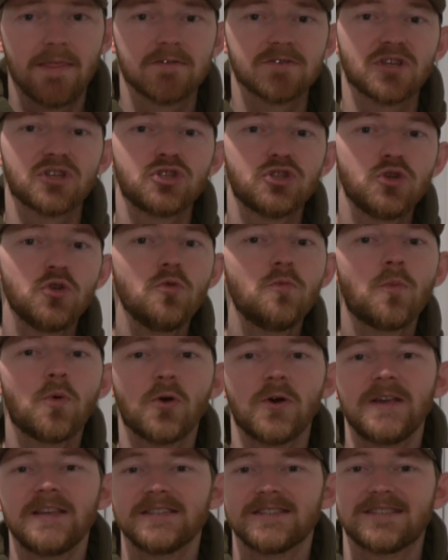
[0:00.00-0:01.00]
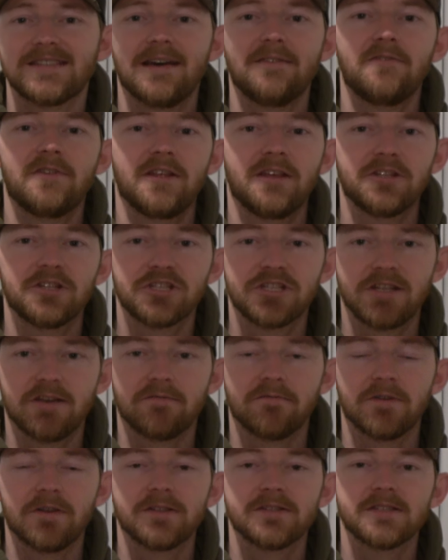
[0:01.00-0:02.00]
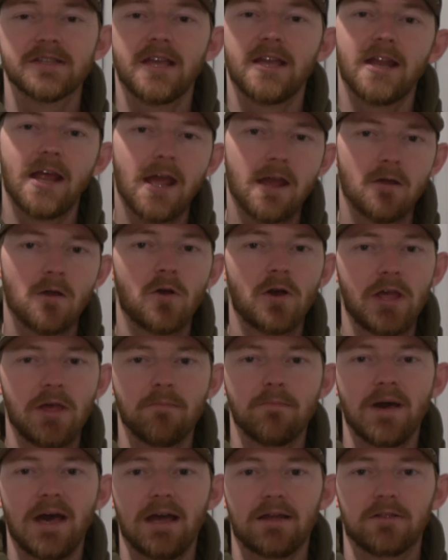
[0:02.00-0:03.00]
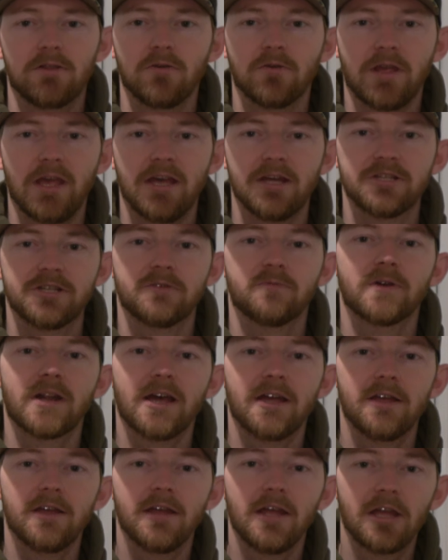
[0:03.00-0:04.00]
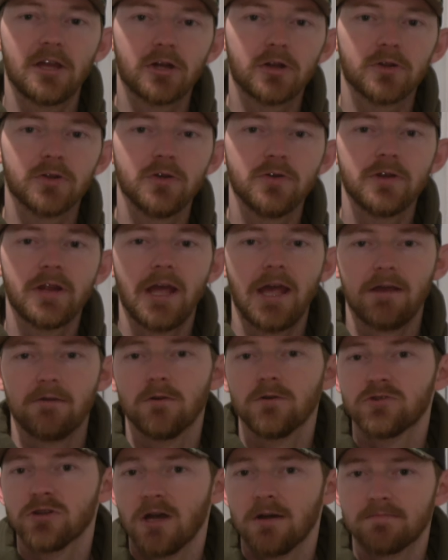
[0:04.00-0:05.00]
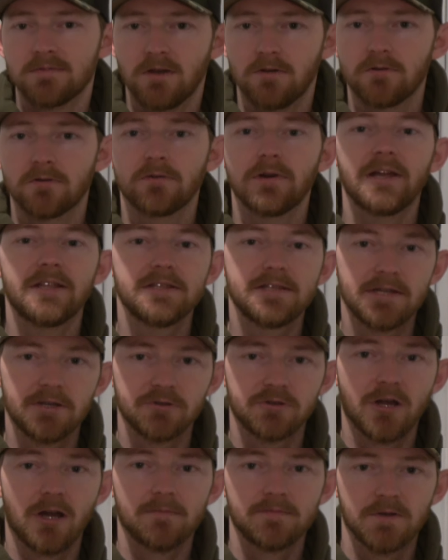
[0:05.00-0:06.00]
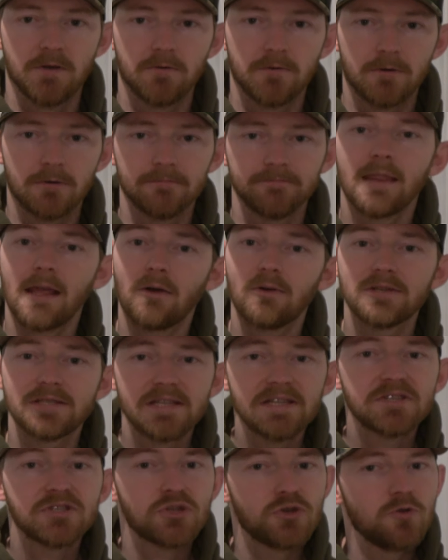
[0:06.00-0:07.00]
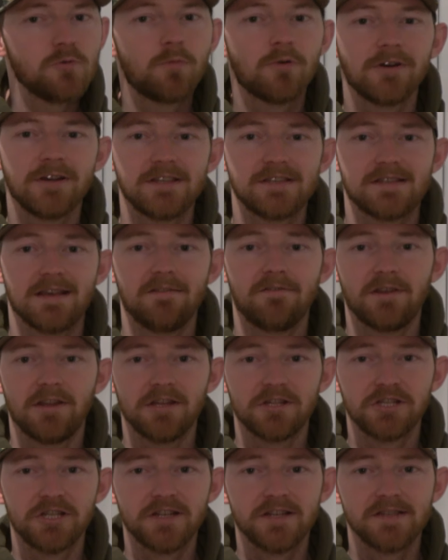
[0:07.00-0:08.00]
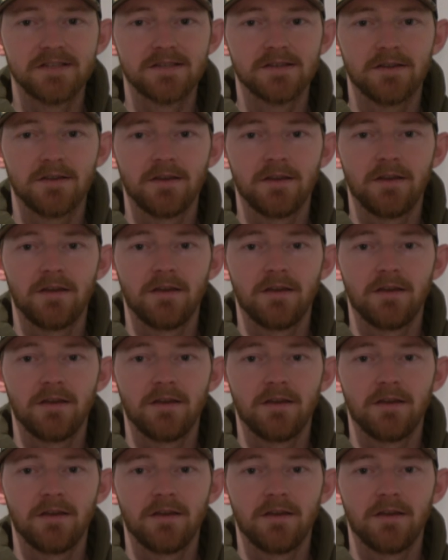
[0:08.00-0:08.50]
there's a 2.7 inch difference in arrow impact location when I include arrow drop total and deer drop total. Now, is this 2.7 inches